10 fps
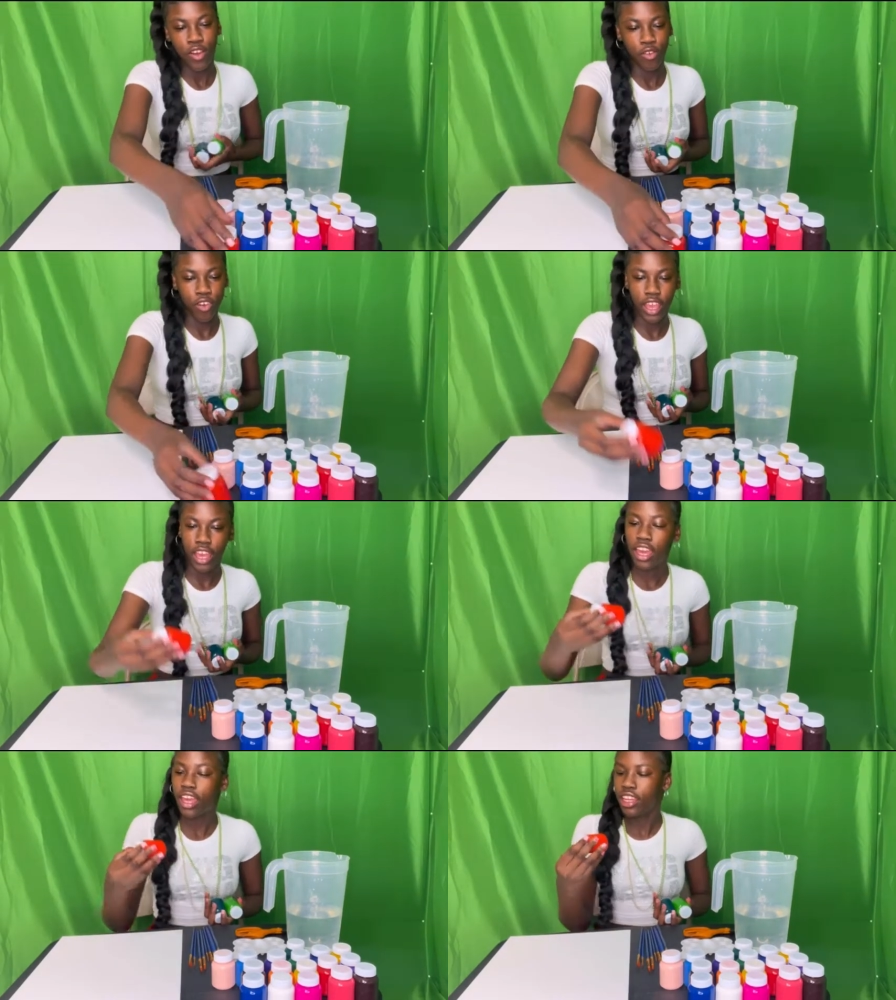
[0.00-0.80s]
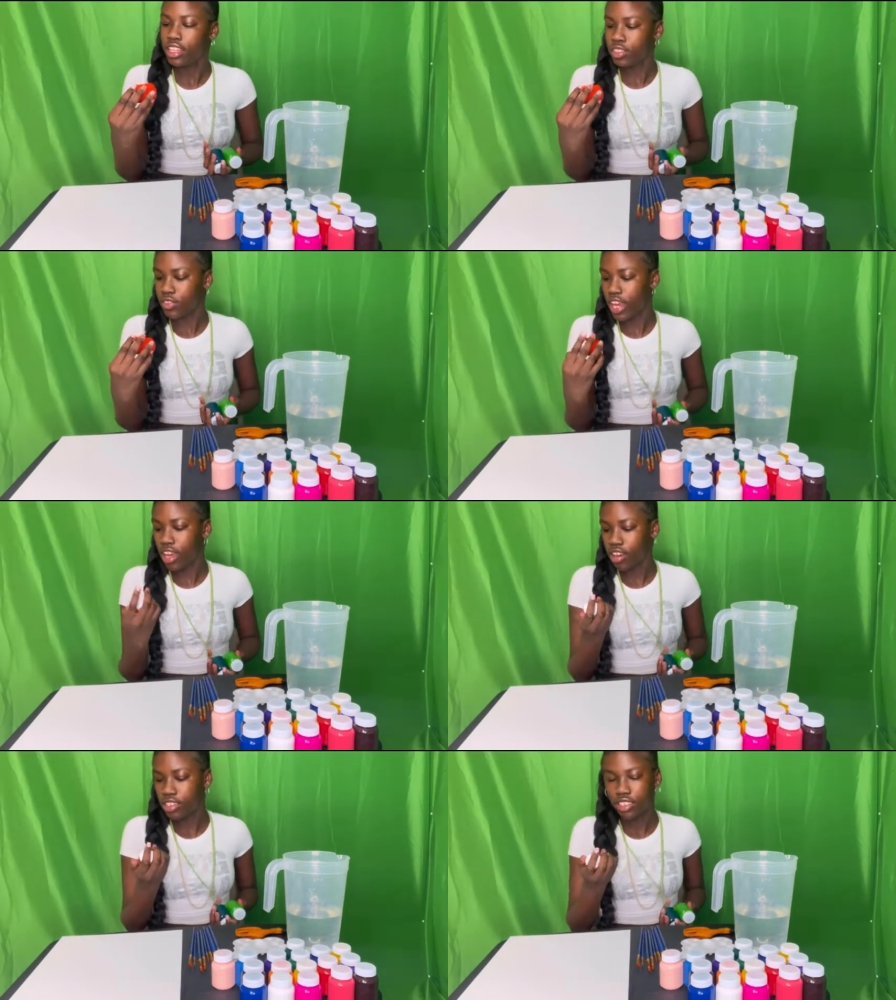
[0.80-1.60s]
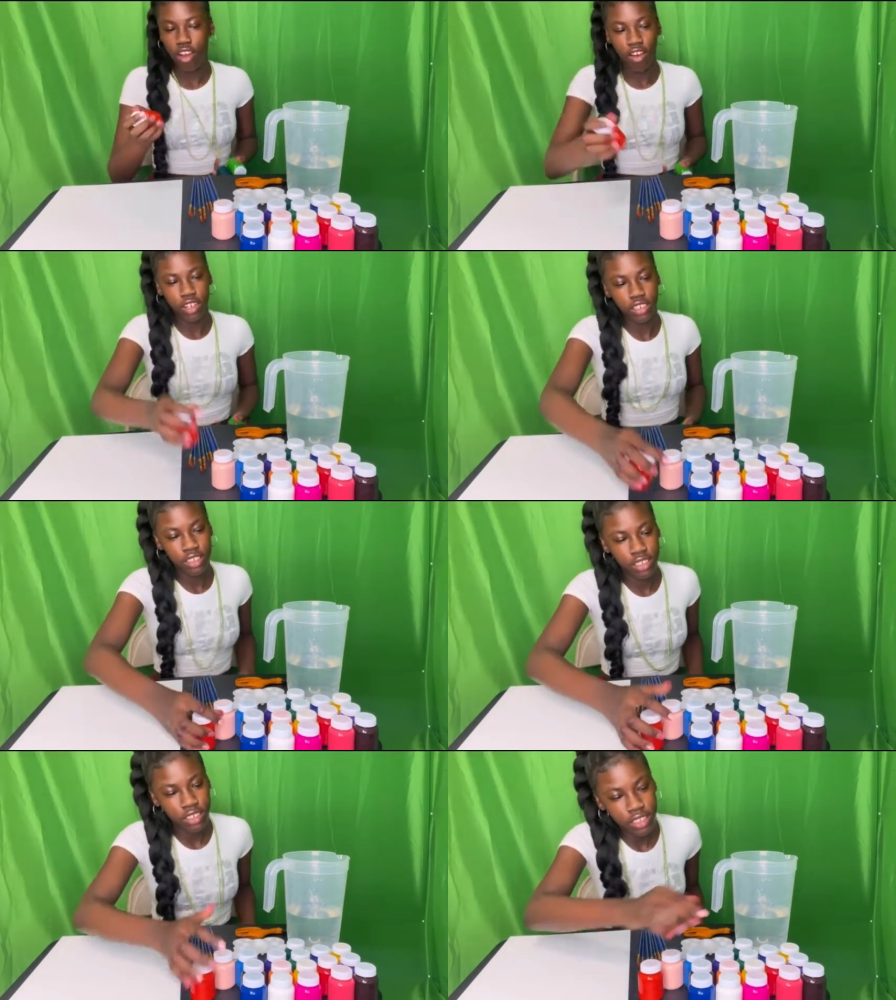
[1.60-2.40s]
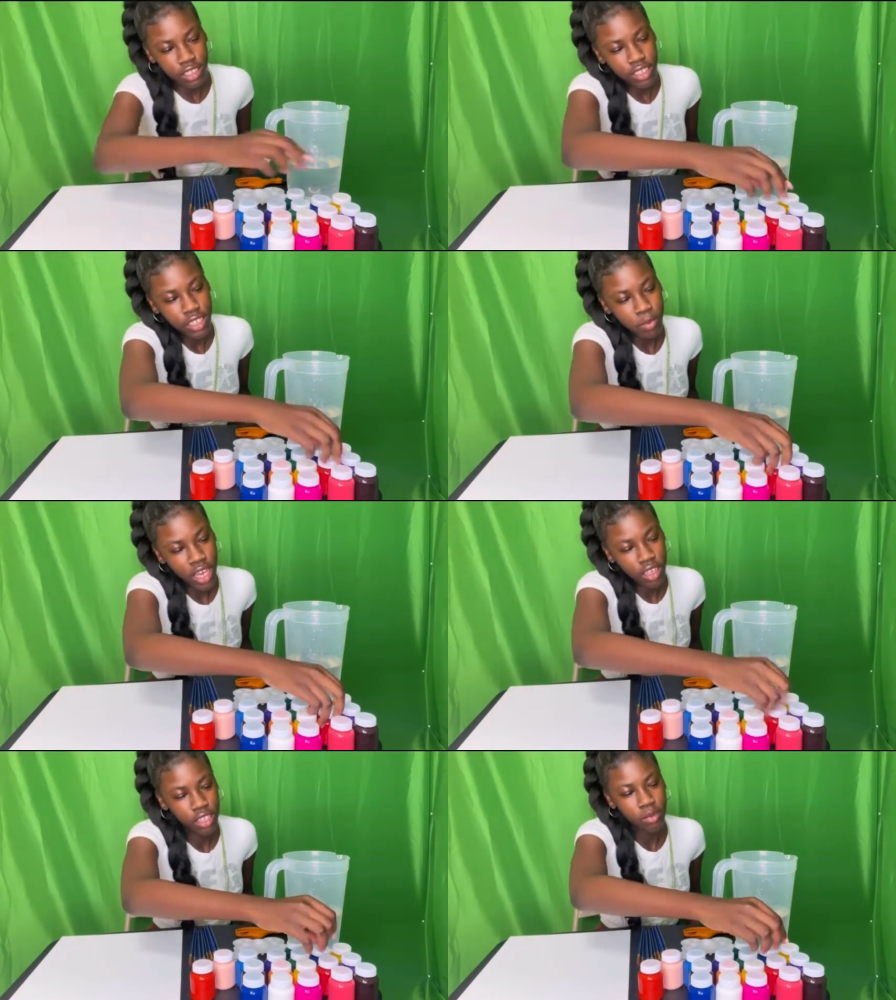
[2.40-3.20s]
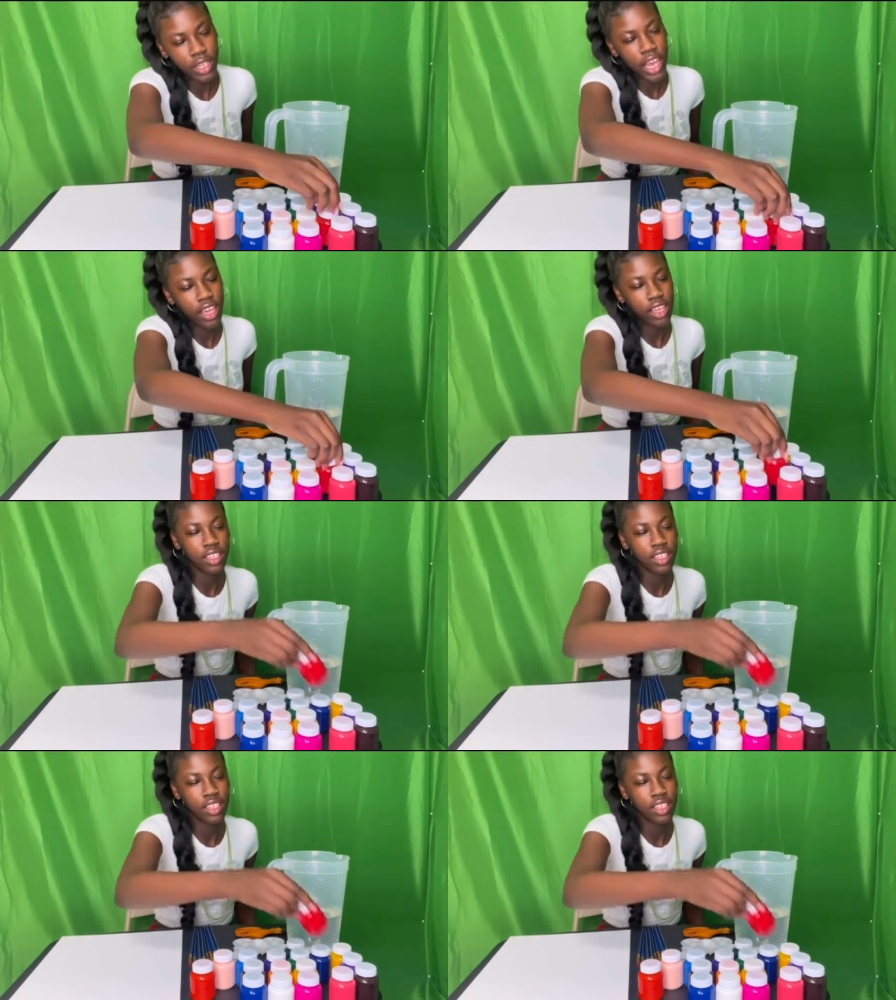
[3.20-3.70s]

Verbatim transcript: red. This red or this orange? Am I colorblind?